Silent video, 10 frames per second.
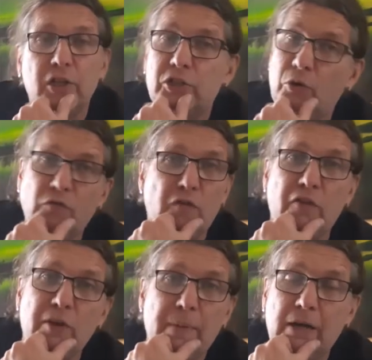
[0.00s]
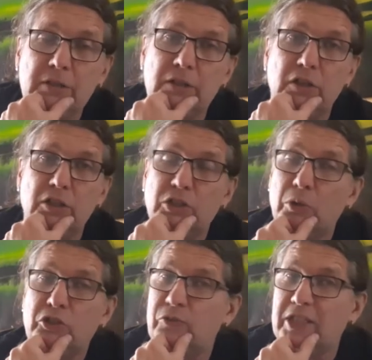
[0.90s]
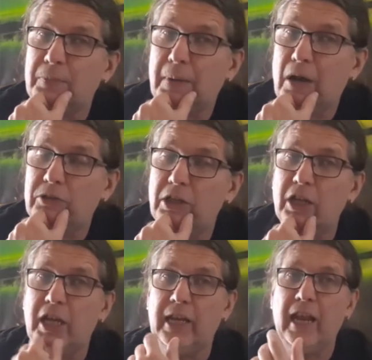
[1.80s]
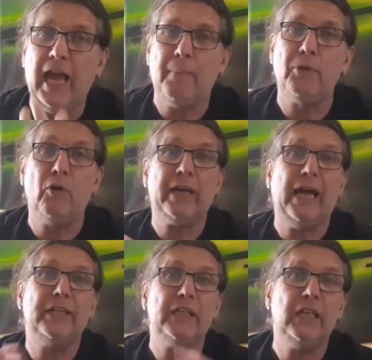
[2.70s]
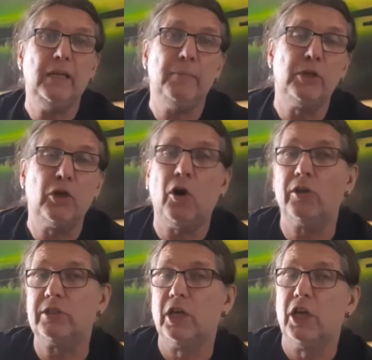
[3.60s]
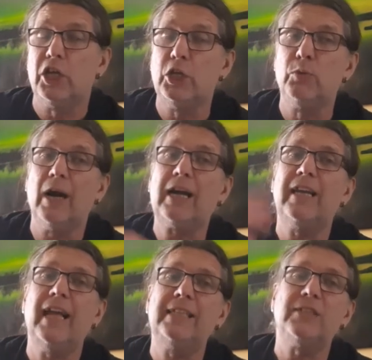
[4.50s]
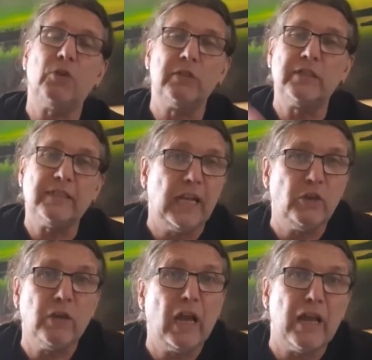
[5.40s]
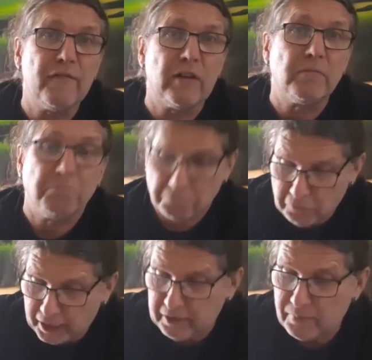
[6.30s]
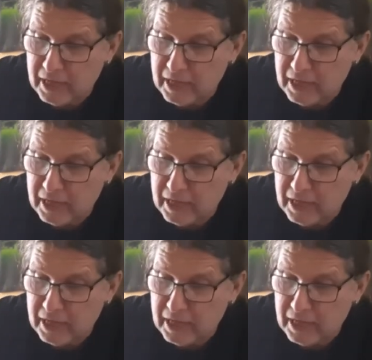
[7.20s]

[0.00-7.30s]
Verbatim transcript: don't worry about it, don't stress about it, it'll happen organically because you are cleansed on a cellular level, right?